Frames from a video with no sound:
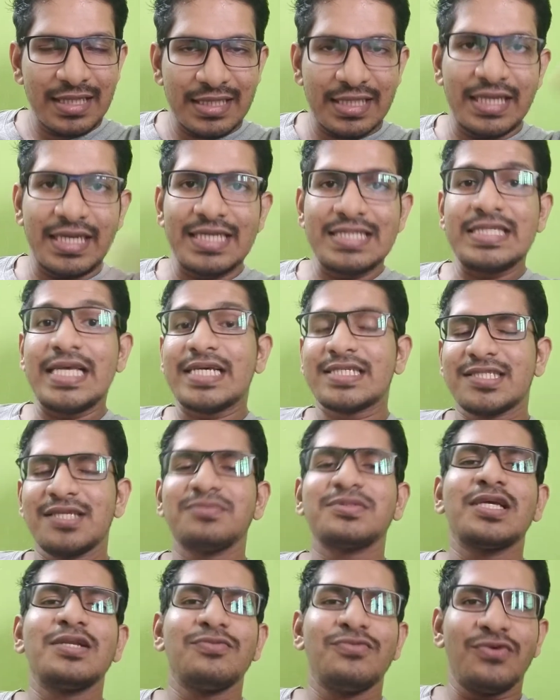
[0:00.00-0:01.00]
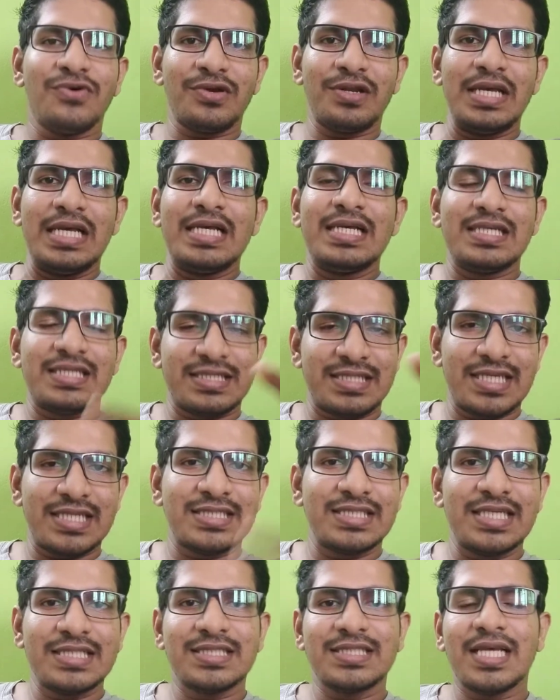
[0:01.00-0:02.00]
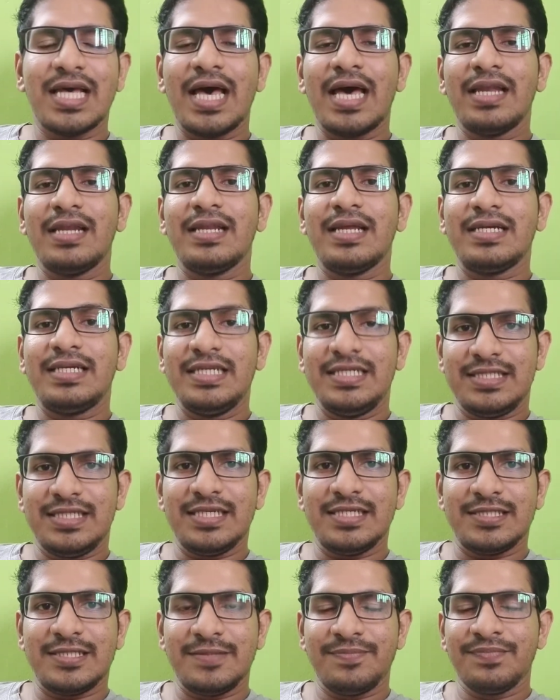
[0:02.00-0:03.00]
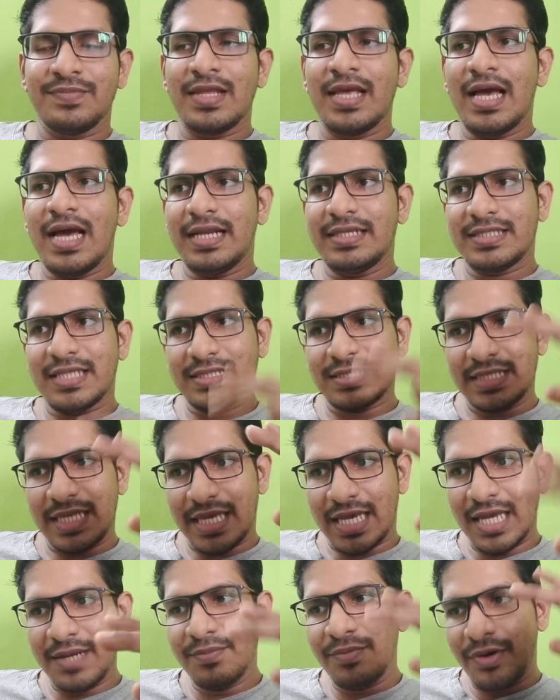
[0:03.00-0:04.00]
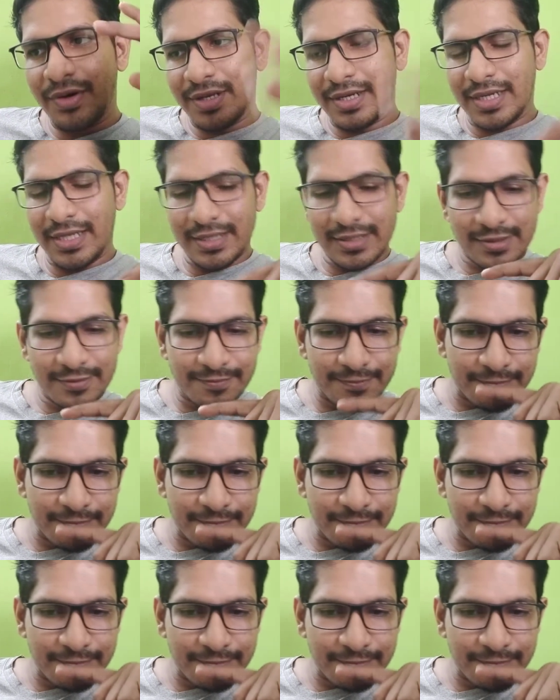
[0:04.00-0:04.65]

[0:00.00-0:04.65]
there is exception for researchers and teachers. And the second point is,